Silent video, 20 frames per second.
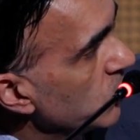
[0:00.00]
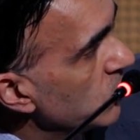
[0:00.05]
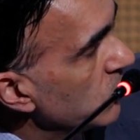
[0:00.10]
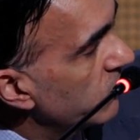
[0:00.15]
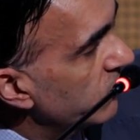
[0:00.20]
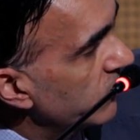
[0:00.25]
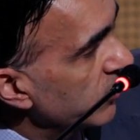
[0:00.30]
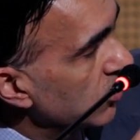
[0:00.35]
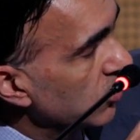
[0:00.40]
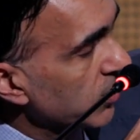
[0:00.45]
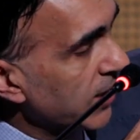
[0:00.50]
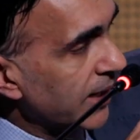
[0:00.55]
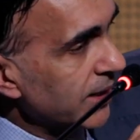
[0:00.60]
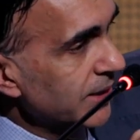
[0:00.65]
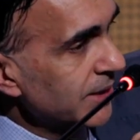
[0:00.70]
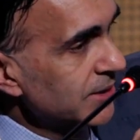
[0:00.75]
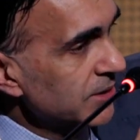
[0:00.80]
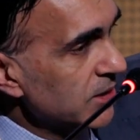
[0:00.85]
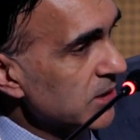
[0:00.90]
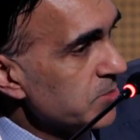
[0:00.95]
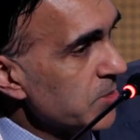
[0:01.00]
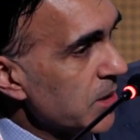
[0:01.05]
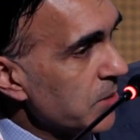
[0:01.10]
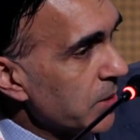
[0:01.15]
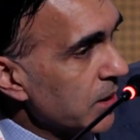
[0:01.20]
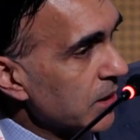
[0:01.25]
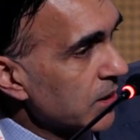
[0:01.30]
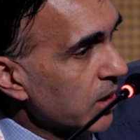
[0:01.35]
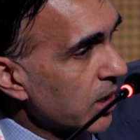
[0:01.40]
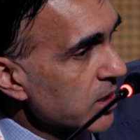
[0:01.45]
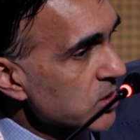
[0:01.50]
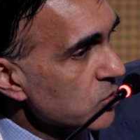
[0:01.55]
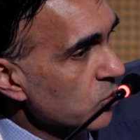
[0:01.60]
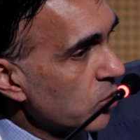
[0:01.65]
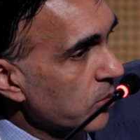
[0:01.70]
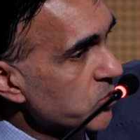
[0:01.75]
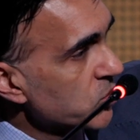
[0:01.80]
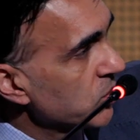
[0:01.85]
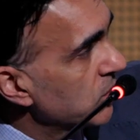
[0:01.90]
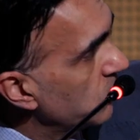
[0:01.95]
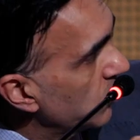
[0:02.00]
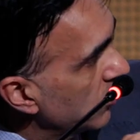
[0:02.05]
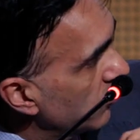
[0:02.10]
Would you feel that this may be a nicer option